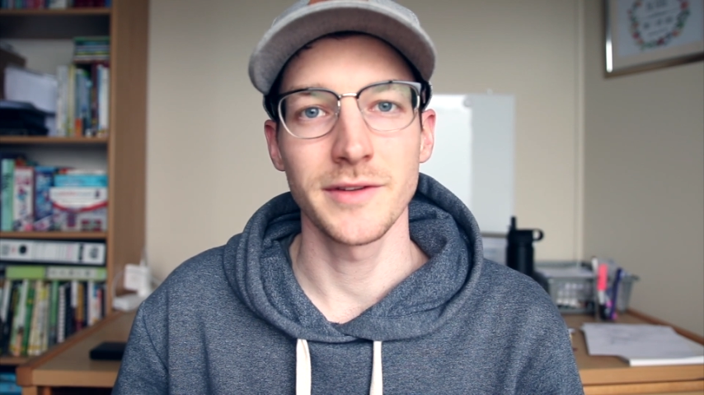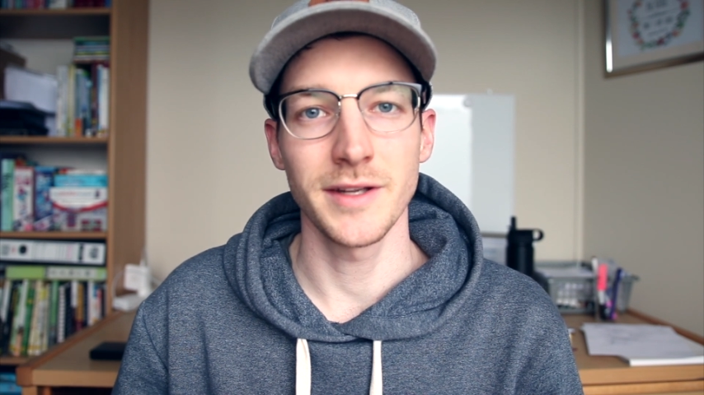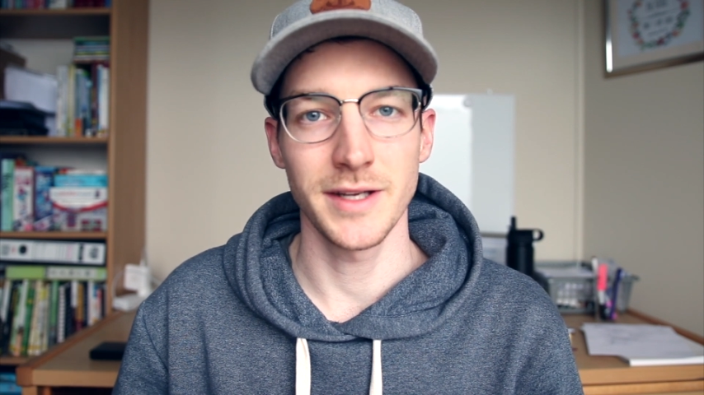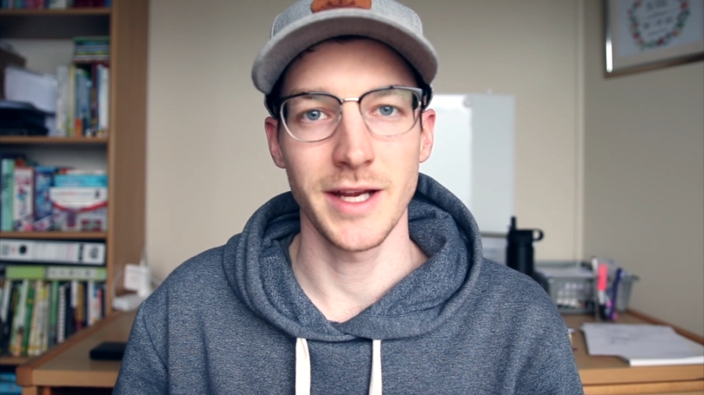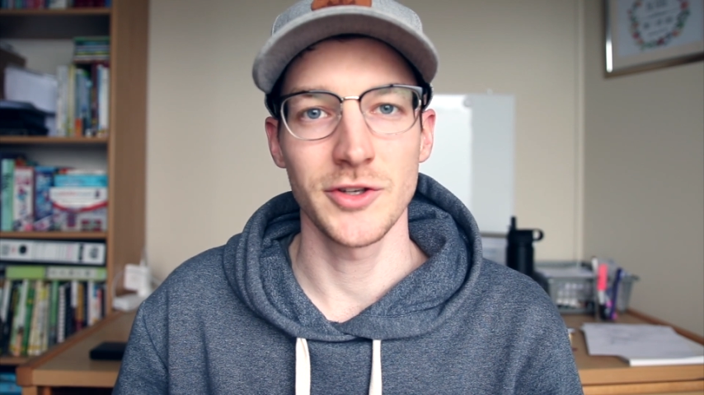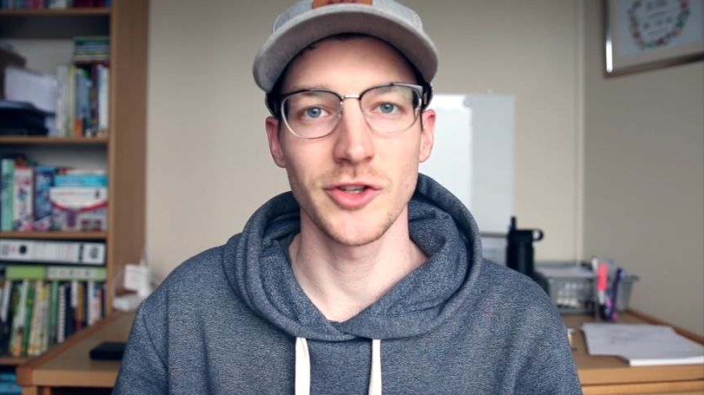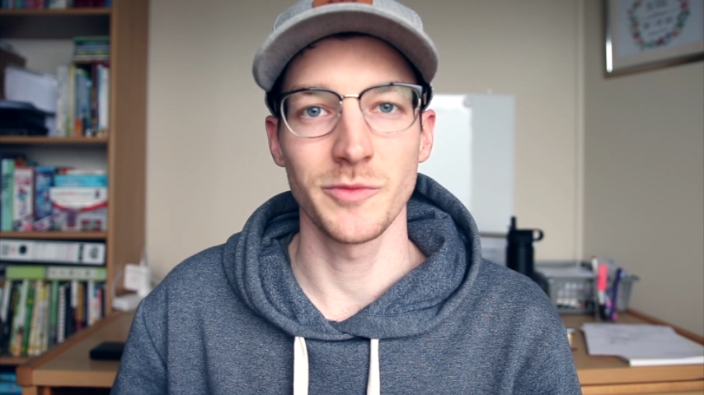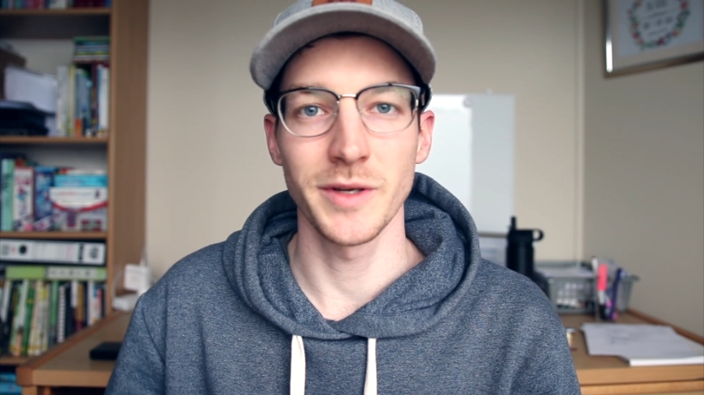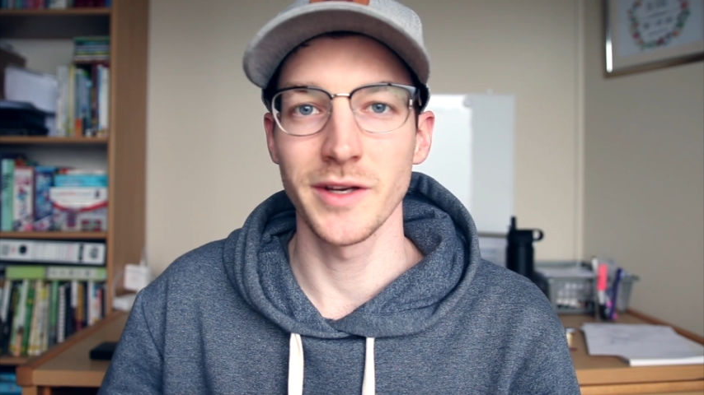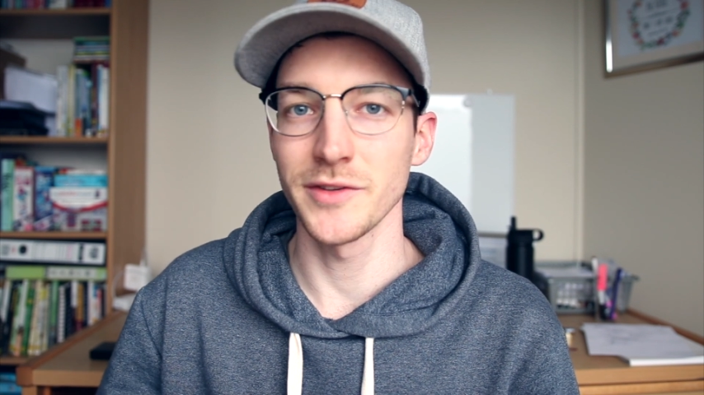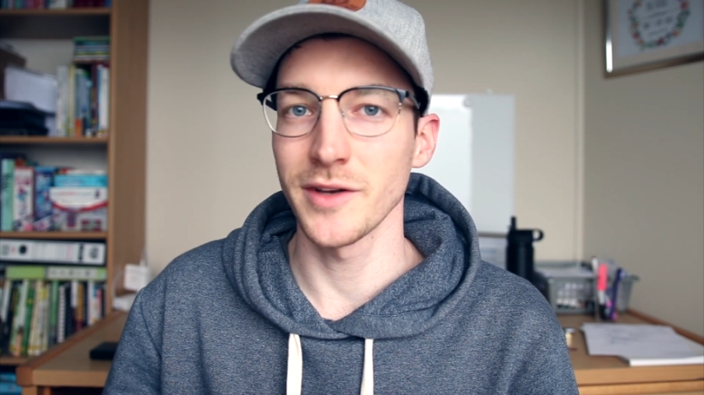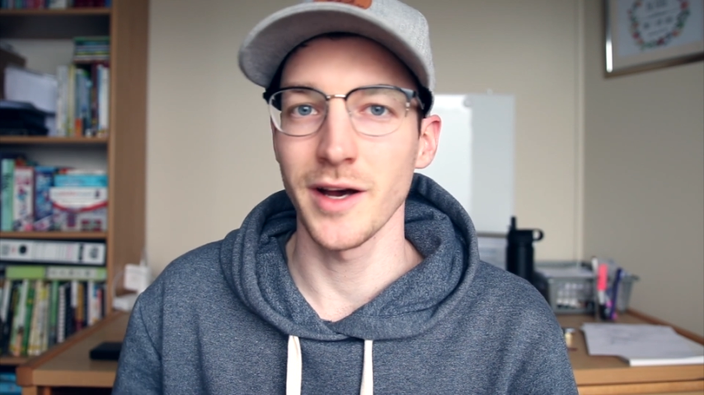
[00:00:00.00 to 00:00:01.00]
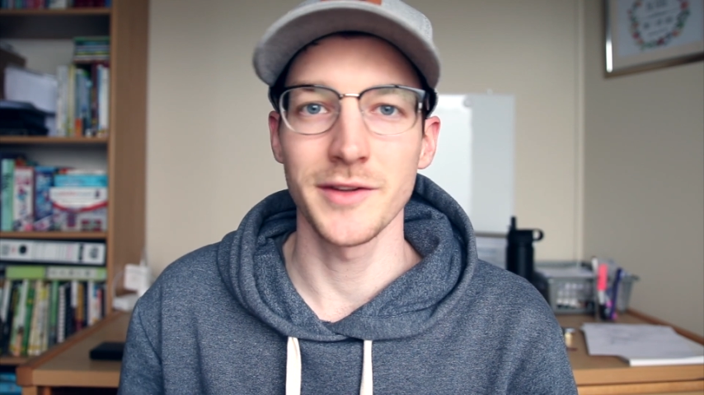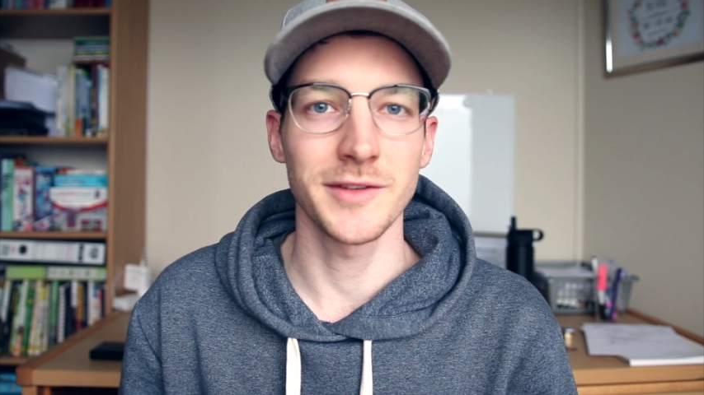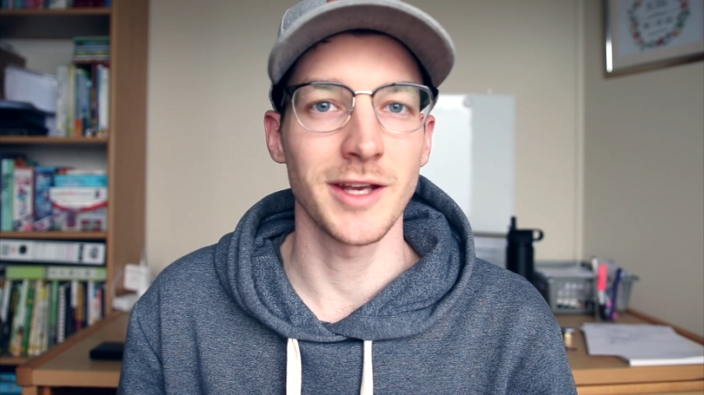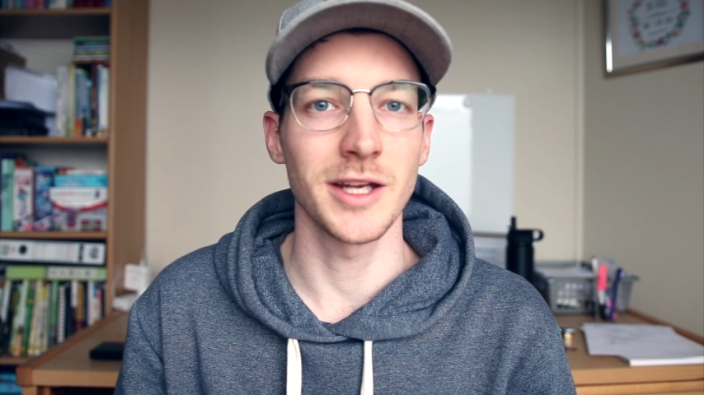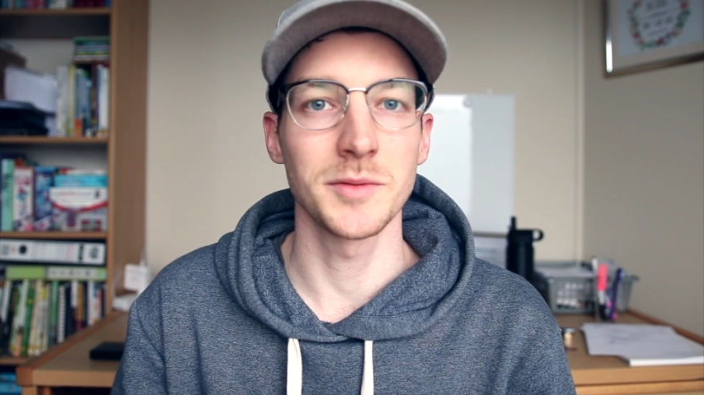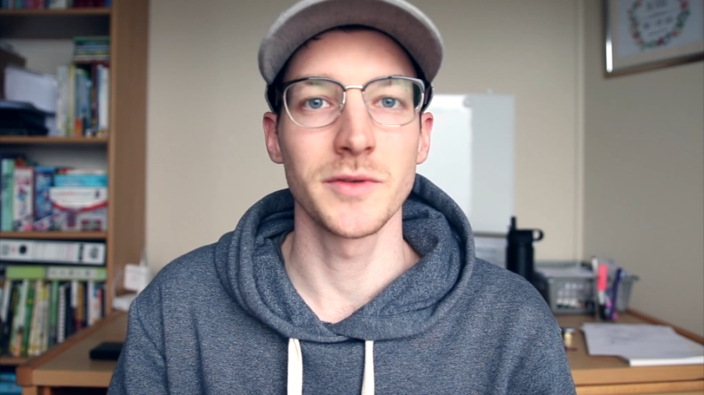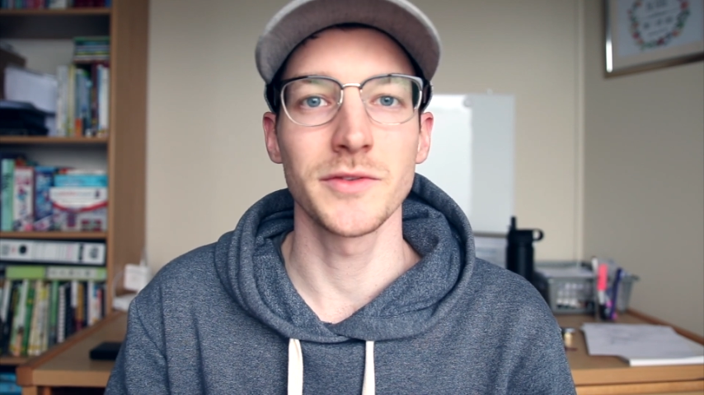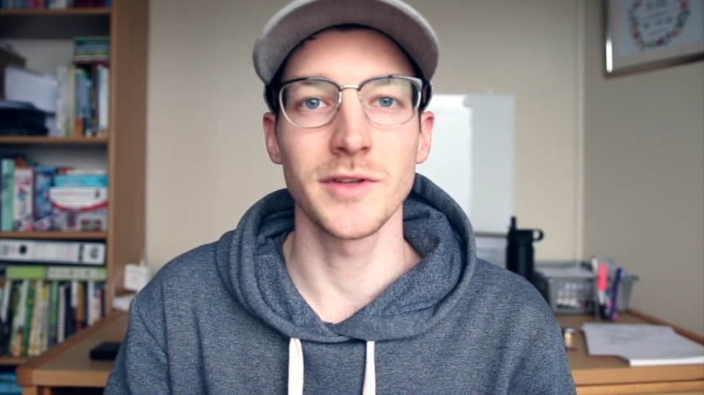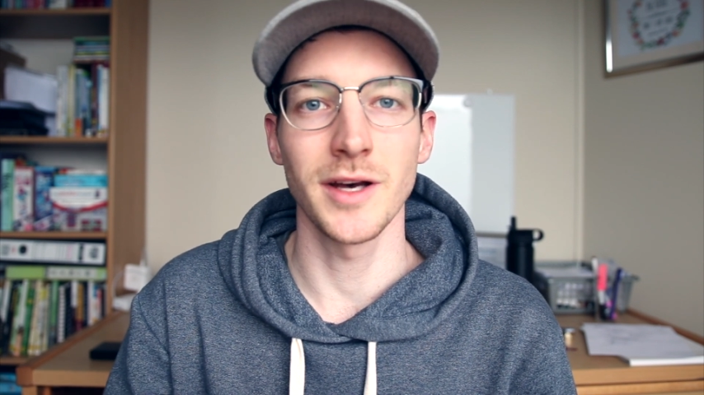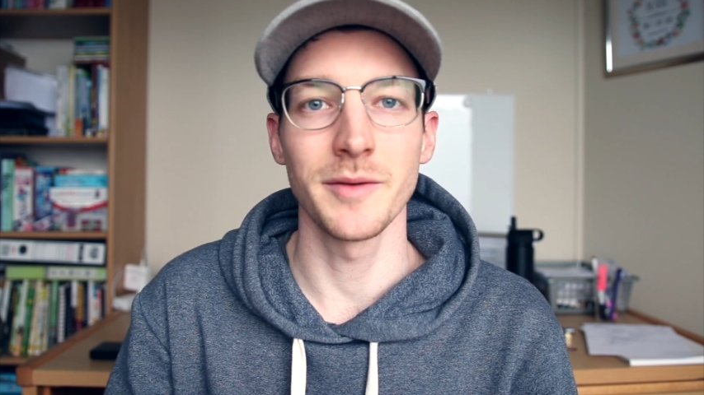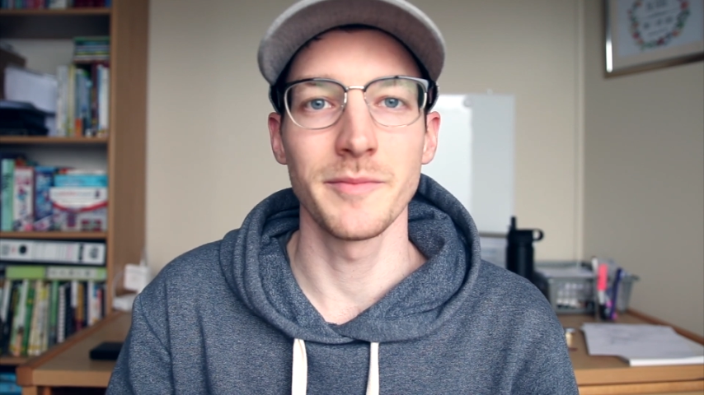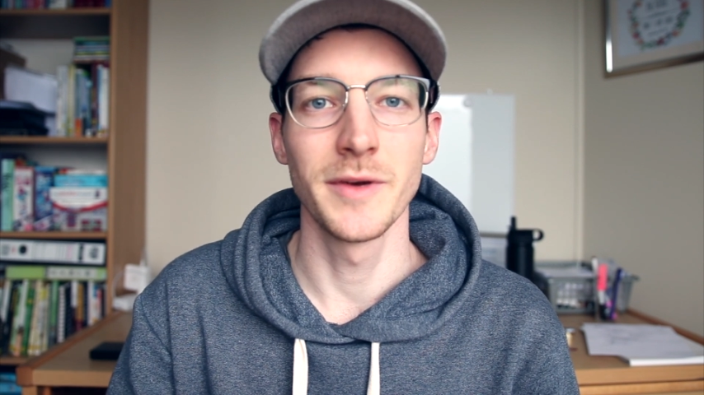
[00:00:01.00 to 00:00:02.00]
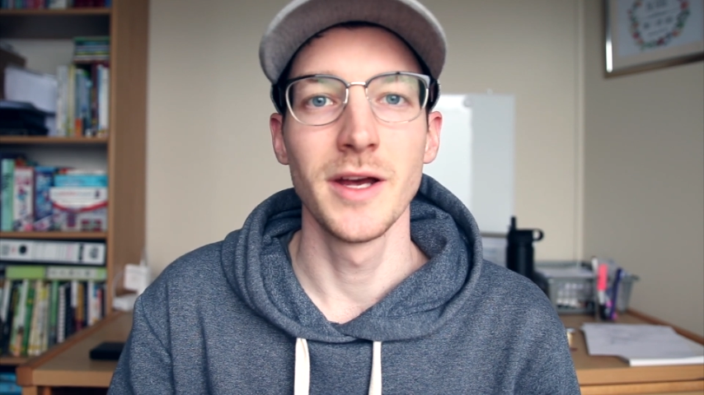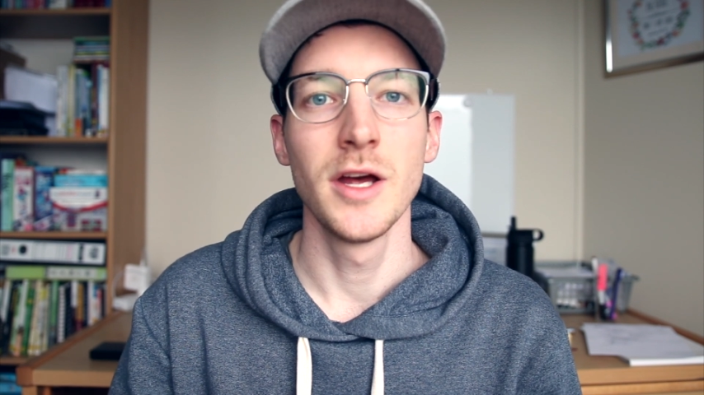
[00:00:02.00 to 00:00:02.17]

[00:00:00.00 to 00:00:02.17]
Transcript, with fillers: the nations because God's kingdom has come,